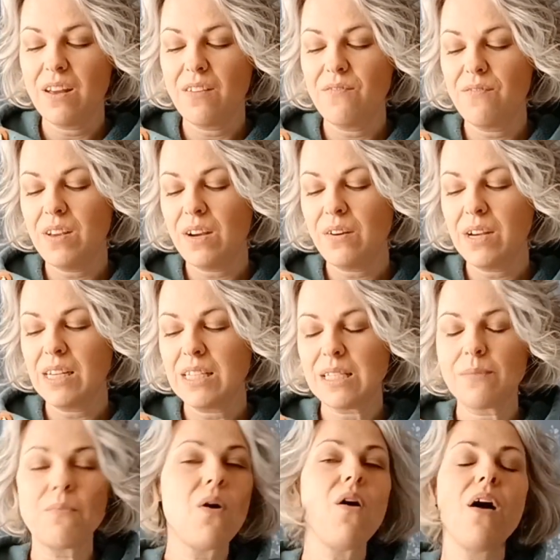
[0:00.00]
Very
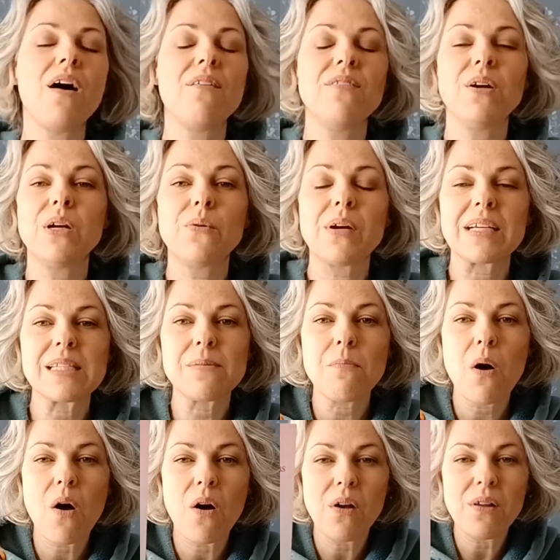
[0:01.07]
small, very quick
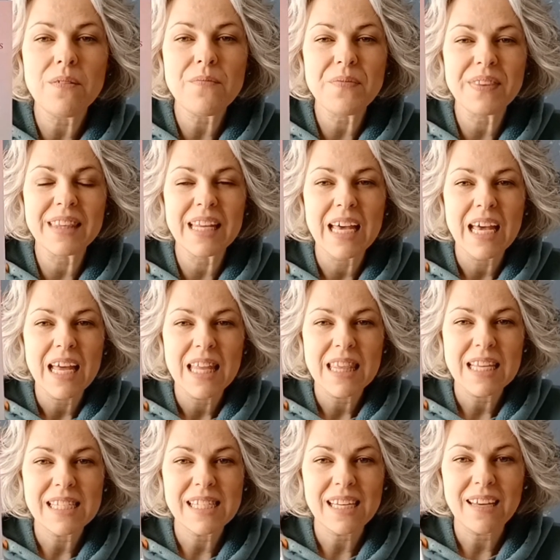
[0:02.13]
small.
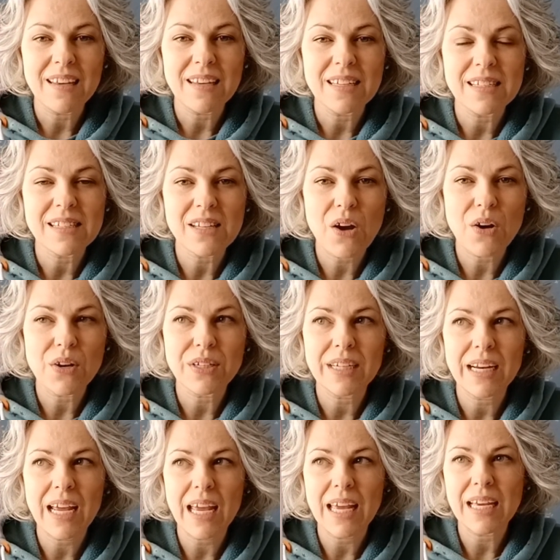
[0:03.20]
This is Heart and
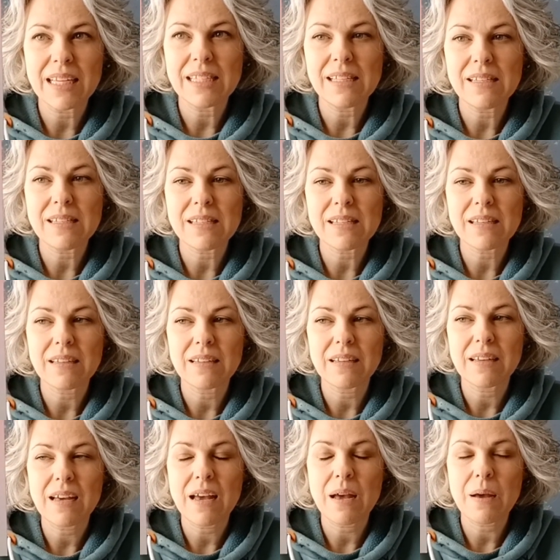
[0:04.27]
Hands,
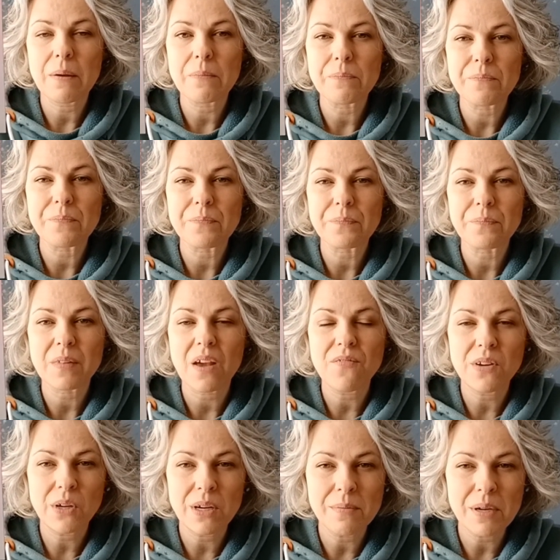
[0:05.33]
A
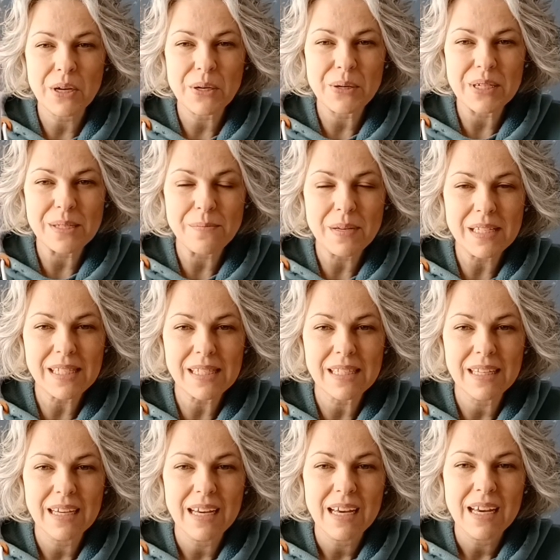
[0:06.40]
Very Merry Christmas.
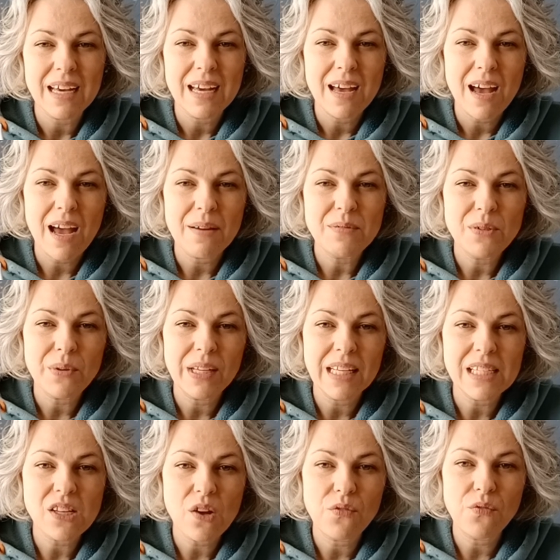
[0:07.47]
I'm doing
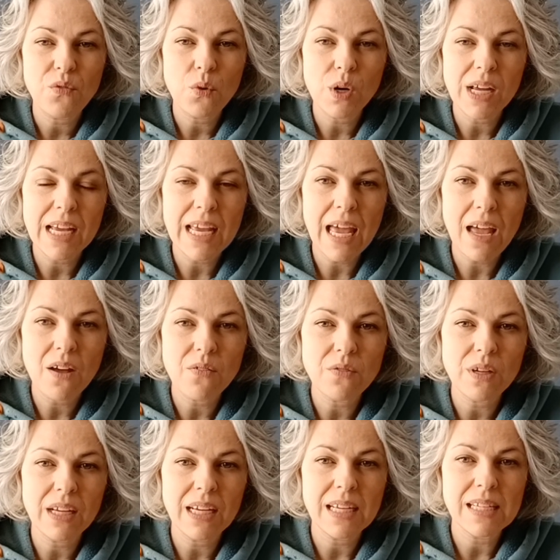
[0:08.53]
this on 40
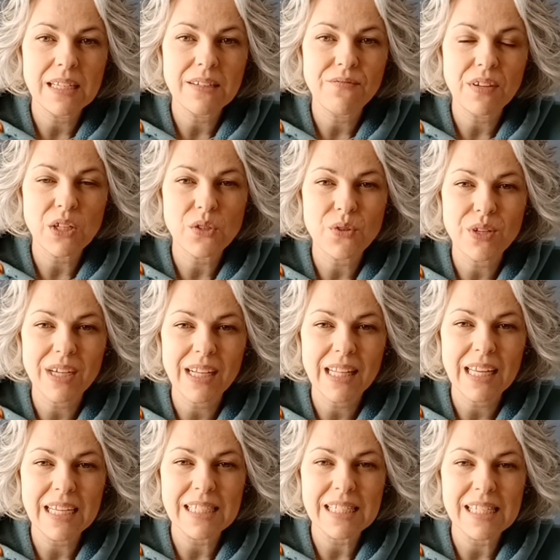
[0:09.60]
count in Victoria
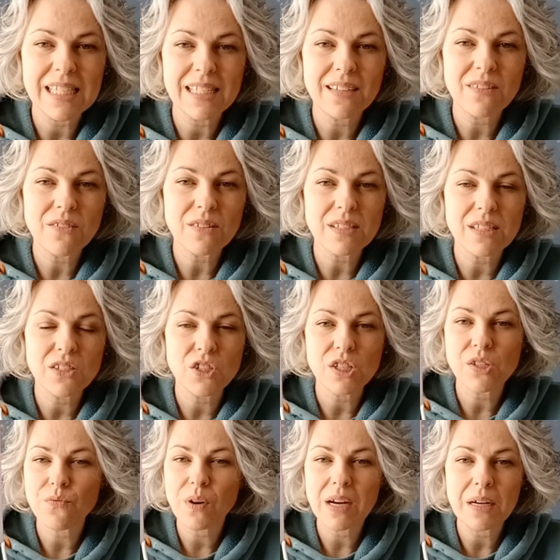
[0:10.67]
Clayton silks,
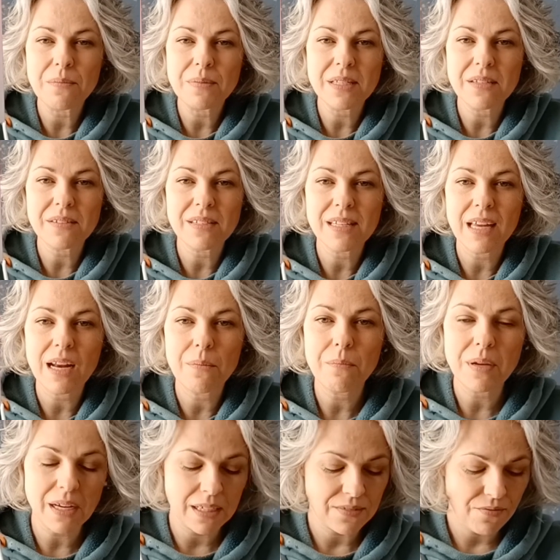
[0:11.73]
just random silks that I
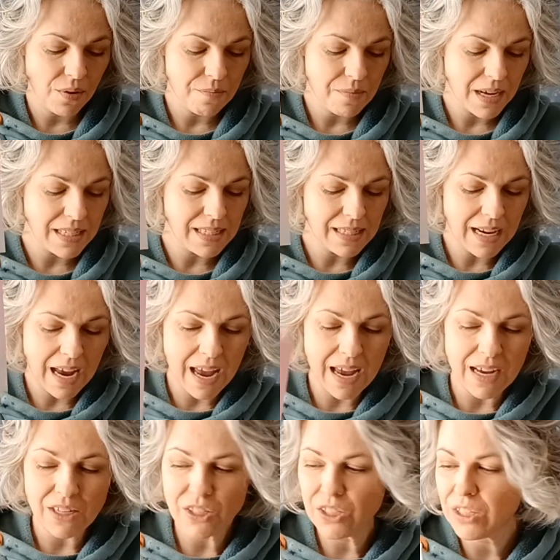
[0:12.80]
picked from my
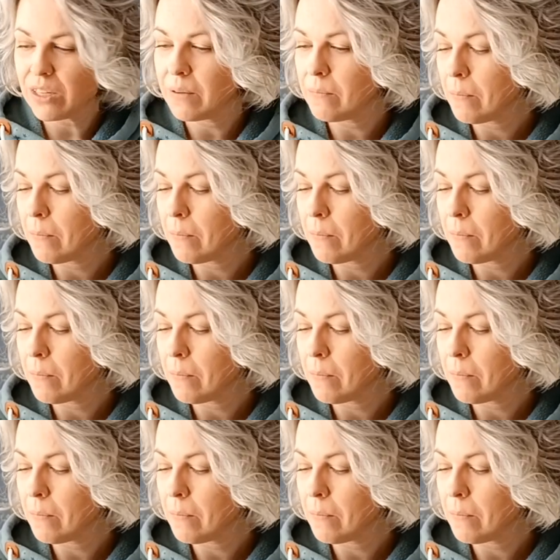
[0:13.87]
stash.